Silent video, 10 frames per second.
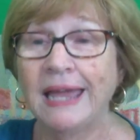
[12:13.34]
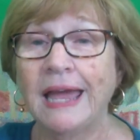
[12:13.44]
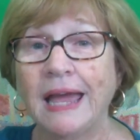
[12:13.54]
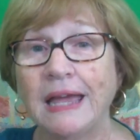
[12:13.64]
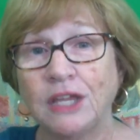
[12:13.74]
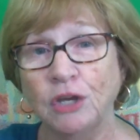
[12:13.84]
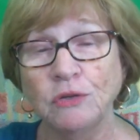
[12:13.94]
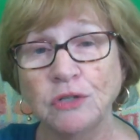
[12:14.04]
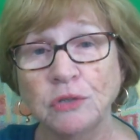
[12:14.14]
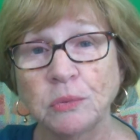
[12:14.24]

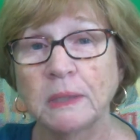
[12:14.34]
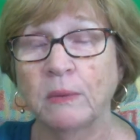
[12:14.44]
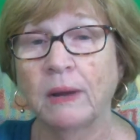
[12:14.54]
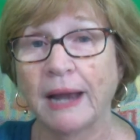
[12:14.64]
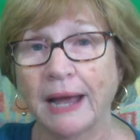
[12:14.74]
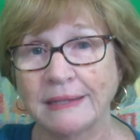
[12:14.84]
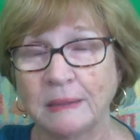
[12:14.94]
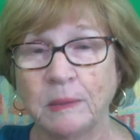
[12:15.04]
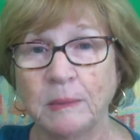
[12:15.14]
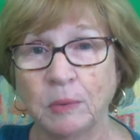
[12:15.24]
usually when I
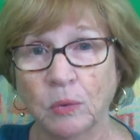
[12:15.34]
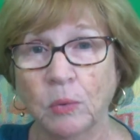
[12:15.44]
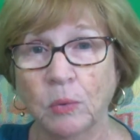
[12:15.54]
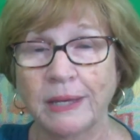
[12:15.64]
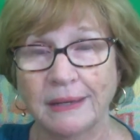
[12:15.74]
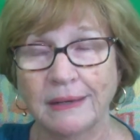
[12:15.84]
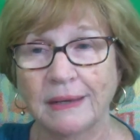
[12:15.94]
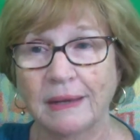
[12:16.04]
see people quit